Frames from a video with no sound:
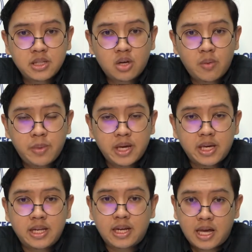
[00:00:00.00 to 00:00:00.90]
main topic
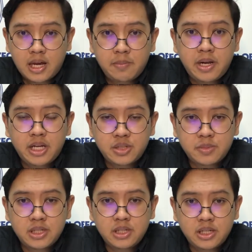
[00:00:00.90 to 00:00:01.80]
in client
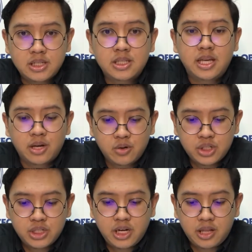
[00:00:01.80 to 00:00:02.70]
management is
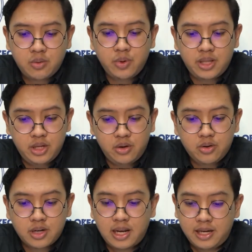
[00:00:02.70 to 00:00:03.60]
negotiate with
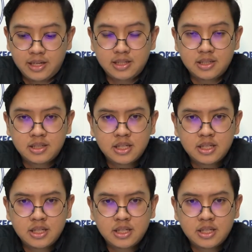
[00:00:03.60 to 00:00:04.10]
your client.